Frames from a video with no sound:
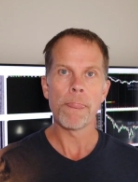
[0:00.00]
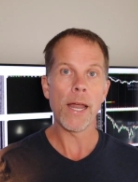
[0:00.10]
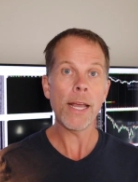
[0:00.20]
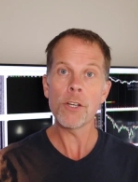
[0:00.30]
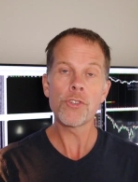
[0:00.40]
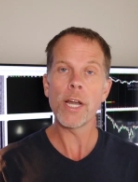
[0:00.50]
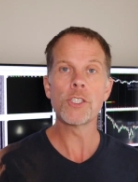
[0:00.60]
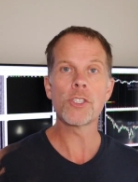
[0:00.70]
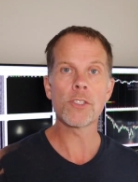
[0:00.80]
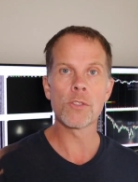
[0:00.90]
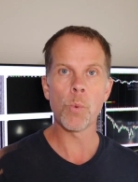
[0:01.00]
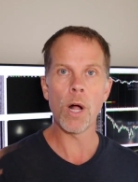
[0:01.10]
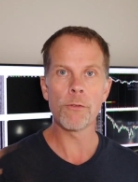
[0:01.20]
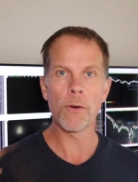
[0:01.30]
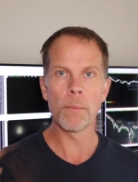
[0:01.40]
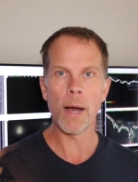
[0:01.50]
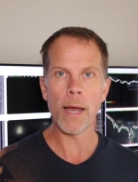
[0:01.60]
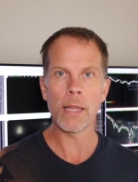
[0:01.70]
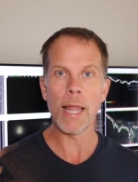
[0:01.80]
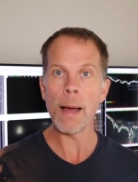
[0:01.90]
And I can trade just as well from
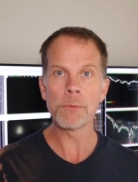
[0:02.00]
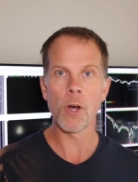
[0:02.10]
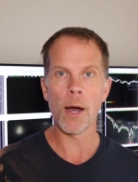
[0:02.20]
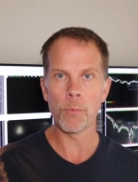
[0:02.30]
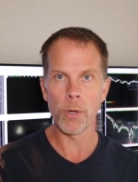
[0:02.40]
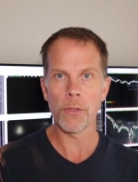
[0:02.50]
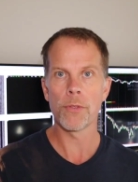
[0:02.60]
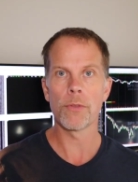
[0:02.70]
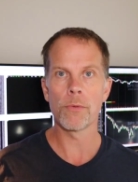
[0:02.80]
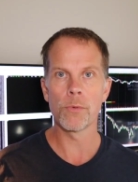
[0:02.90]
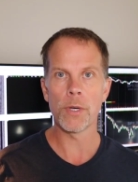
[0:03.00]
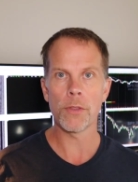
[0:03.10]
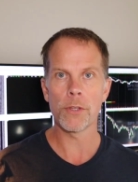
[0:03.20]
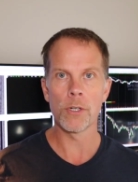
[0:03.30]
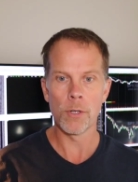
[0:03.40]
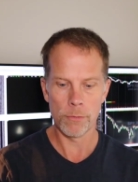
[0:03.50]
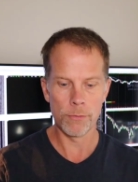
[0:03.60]
my laptop with, with you know,